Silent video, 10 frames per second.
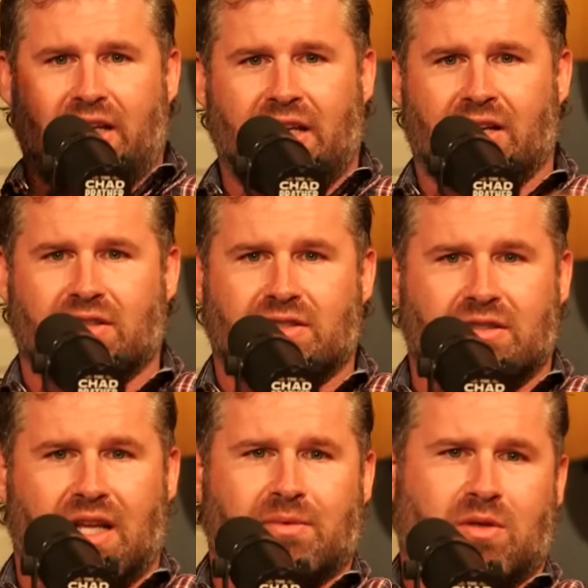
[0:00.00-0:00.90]
ears,
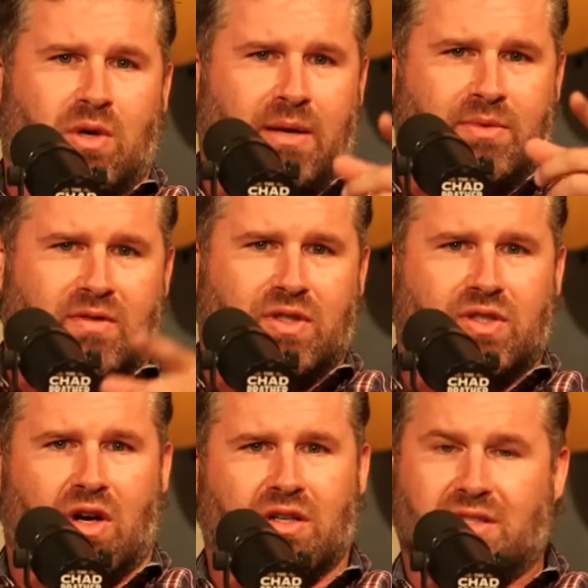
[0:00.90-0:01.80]
and I'm like, what happens if she
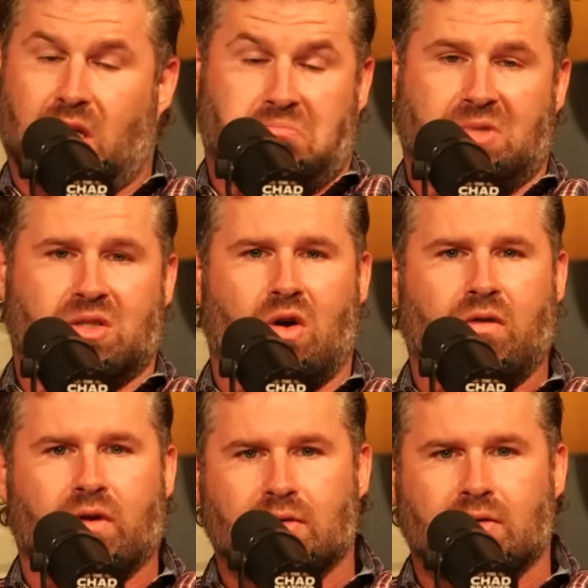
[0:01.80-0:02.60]
charges? He's like, it's over.